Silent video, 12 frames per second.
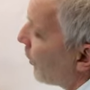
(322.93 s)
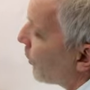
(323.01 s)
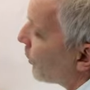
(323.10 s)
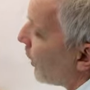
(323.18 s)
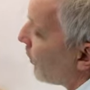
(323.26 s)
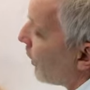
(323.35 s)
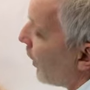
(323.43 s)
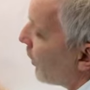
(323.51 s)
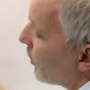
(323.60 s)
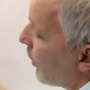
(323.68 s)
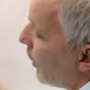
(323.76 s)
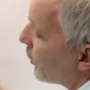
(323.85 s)
with several other
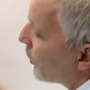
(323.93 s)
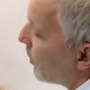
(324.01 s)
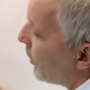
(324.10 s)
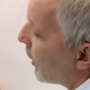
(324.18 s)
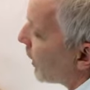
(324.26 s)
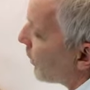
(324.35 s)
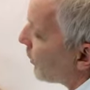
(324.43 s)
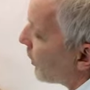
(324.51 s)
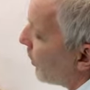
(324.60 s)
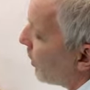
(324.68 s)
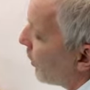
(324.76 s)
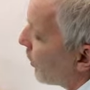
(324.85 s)
parts to make a
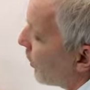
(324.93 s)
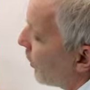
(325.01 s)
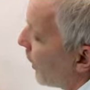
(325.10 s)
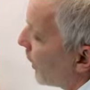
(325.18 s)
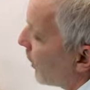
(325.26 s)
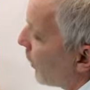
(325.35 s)
simpler, greater